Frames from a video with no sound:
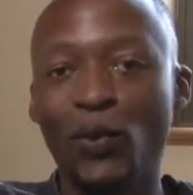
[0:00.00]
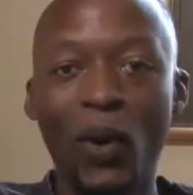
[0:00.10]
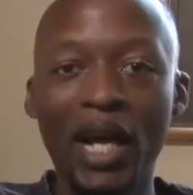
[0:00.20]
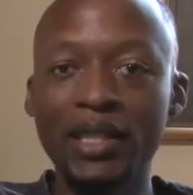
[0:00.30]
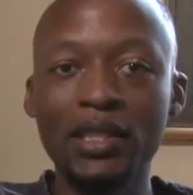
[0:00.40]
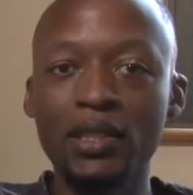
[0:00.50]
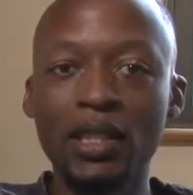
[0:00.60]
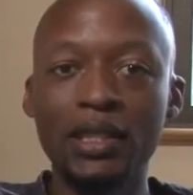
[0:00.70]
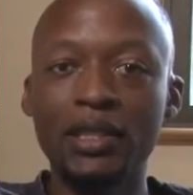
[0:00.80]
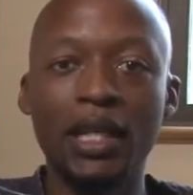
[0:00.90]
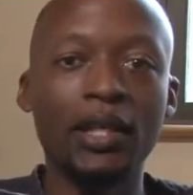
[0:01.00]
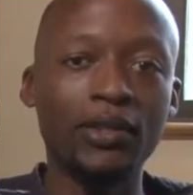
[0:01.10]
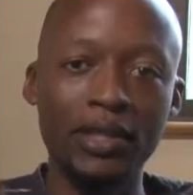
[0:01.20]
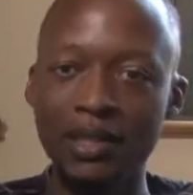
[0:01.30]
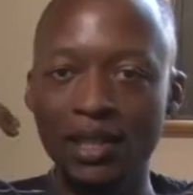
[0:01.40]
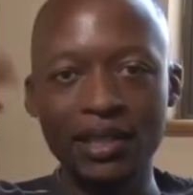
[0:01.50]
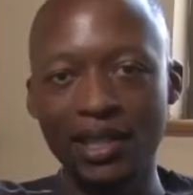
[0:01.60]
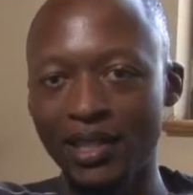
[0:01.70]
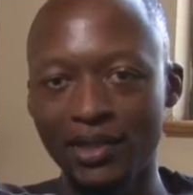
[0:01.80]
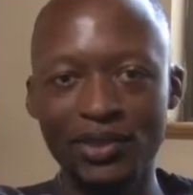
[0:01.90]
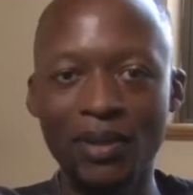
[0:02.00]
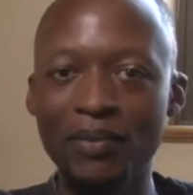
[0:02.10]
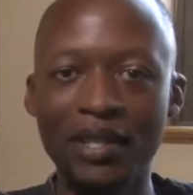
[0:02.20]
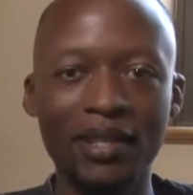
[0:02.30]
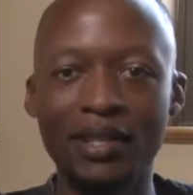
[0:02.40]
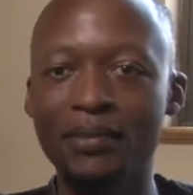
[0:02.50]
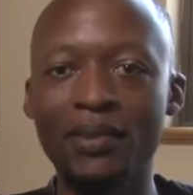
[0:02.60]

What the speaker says: What did you just say? Or he's listening to something